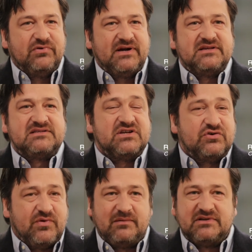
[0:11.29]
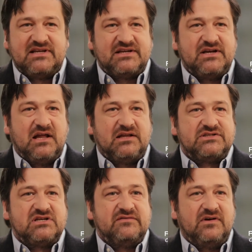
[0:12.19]
bring this incredible
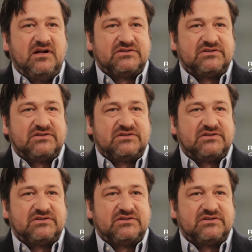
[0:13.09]
technology of